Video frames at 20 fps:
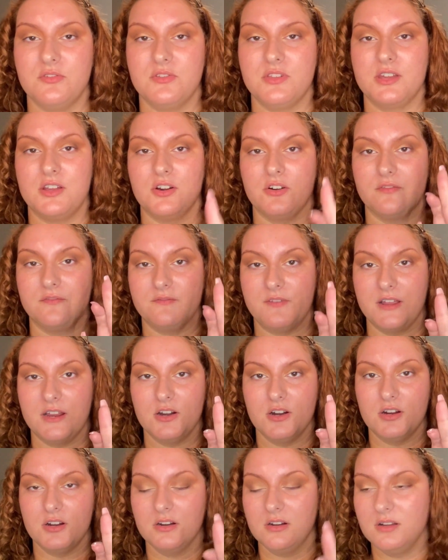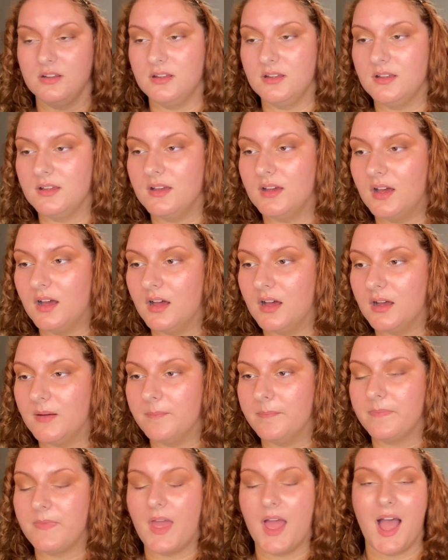using her finger.
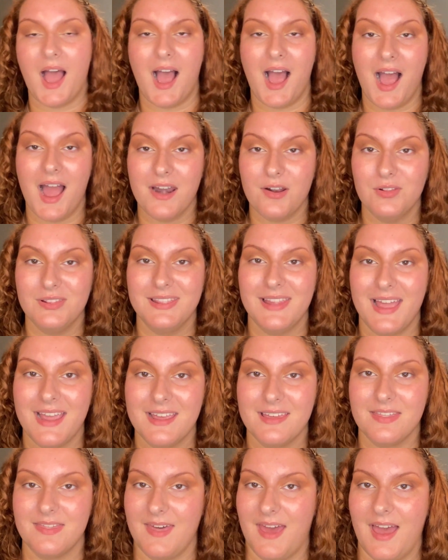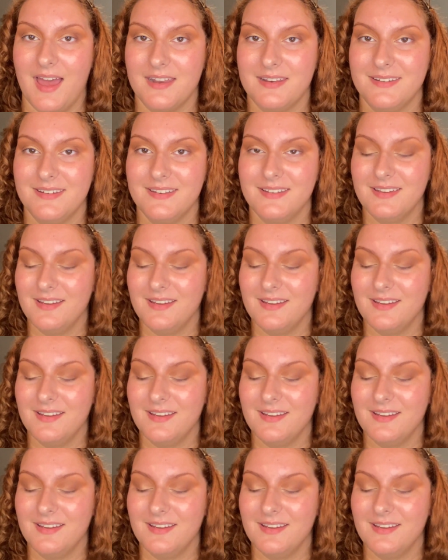I don't like that.